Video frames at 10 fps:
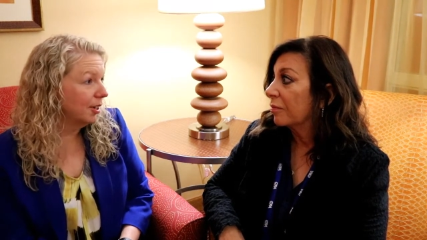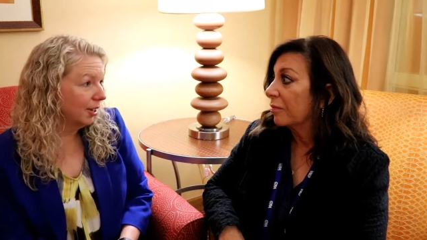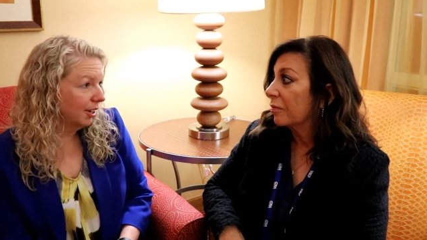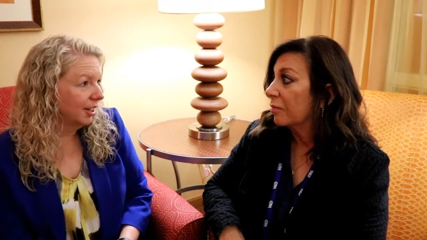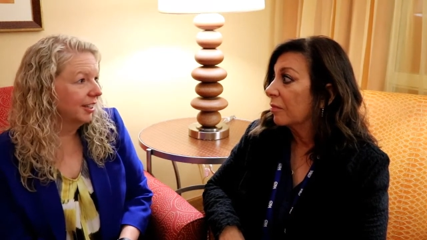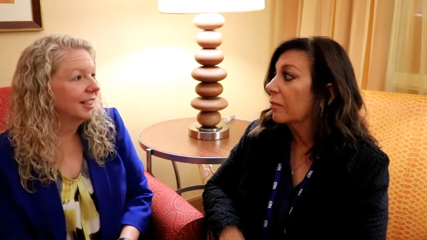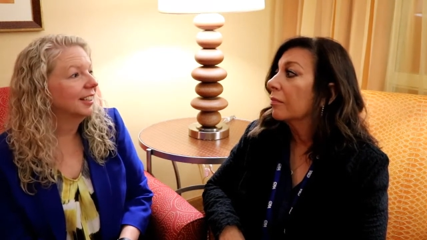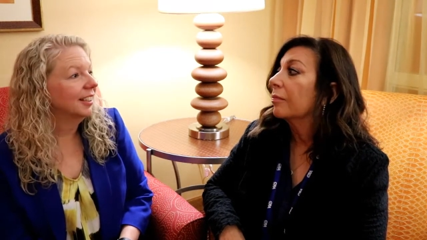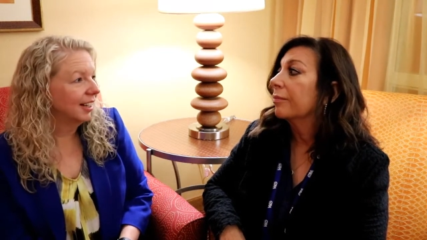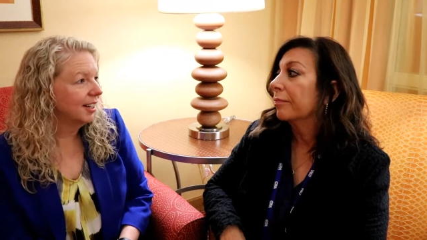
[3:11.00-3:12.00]
Speaker 1: hard
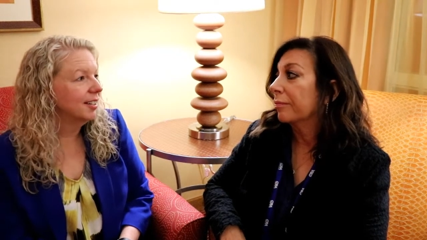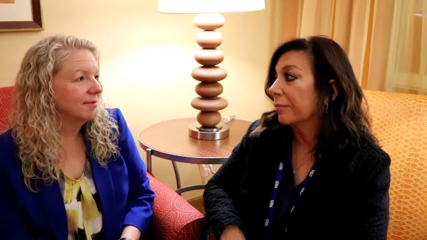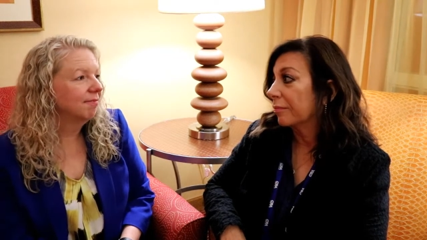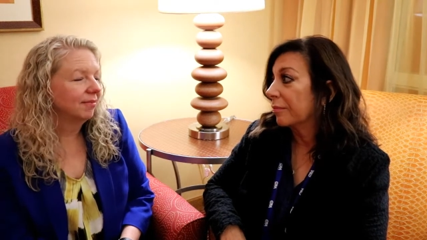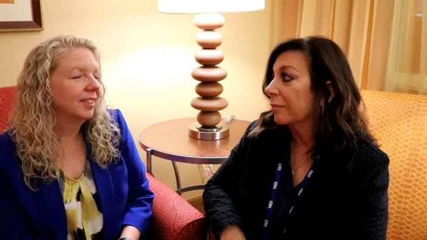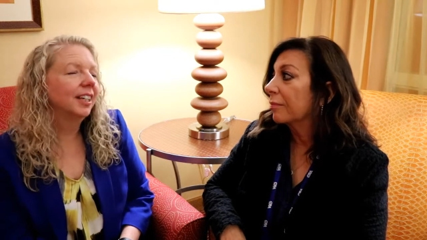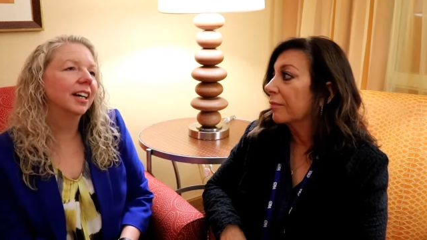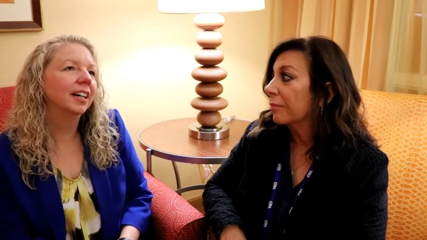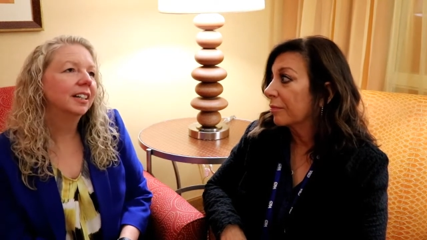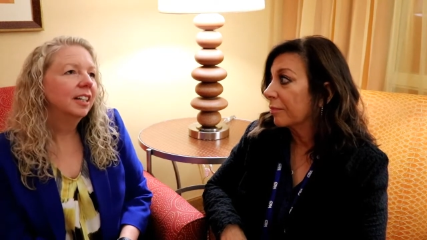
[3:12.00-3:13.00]
and um, mm-hmm. yeah.